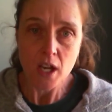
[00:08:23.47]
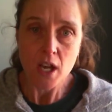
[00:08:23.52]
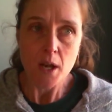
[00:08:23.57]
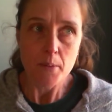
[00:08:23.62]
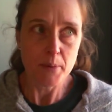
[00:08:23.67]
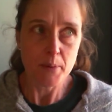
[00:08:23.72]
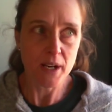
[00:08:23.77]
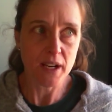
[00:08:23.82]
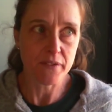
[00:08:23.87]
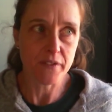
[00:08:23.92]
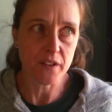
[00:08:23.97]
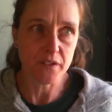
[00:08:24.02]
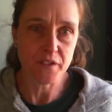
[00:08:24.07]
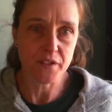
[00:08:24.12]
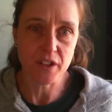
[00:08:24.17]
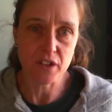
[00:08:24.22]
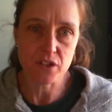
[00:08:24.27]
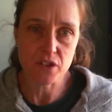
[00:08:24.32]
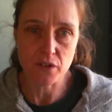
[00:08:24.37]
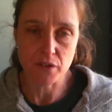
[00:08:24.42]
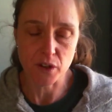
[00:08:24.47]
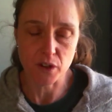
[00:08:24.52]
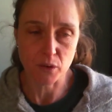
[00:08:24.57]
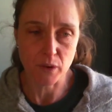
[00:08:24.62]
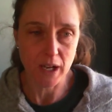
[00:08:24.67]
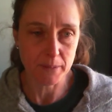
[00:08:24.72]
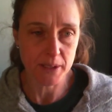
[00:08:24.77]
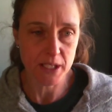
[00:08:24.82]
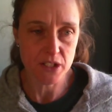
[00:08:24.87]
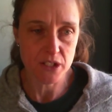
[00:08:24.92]
but if it feels
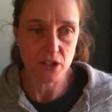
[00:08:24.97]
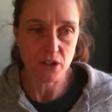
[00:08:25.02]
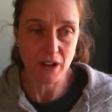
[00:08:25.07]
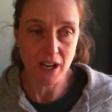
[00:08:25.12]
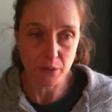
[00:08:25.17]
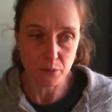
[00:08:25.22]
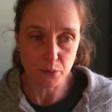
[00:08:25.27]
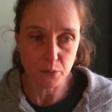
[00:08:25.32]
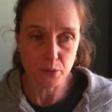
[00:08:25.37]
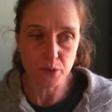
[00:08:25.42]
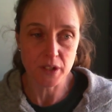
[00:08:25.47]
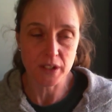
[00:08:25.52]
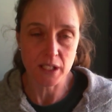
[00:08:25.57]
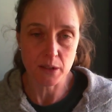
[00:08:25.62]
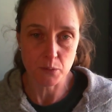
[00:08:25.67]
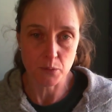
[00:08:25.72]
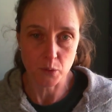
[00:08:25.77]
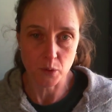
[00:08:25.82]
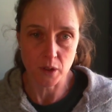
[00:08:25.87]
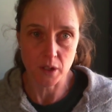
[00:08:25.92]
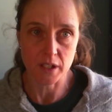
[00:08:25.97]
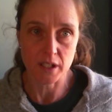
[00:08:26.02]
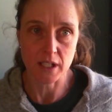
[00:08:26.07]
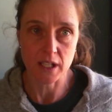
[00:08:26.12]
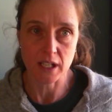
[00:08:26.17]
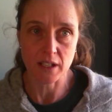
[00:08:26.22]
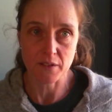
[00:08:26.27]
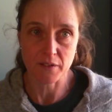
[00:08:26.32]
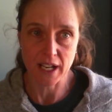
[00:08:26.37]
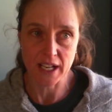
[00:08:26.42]
overwhelming to you, I really would
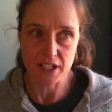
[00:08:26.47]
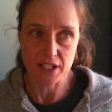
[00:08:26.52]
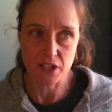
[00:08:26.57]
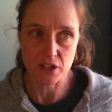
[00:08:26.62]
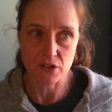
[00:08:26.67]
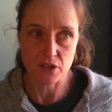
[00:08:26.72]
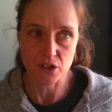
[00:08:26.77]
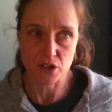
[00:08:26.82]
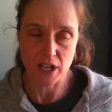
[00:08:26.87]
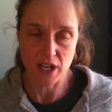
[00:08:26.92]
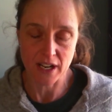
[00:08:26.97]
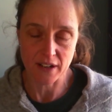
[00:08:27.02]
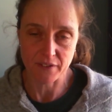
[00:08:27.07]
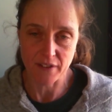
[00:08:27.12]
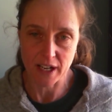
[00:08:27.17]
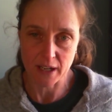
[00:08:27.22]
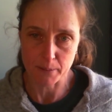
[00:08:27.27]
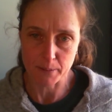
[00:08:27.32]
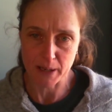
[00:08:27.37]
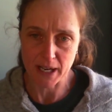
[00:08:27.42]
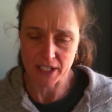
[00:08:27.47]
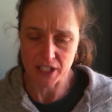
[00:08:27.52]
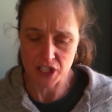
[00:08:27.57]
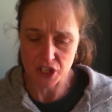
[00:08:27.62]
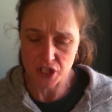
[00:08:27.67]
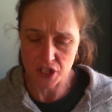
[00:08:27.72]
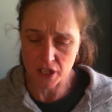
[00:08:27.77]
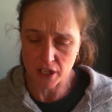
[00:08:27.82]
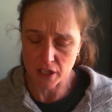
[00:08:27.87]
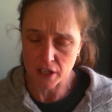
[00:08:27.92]
advise you to try and find a
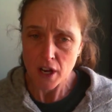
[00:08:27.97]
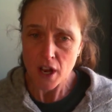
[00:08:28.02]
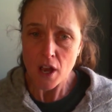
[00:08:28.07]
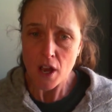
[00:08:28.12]
practitioner.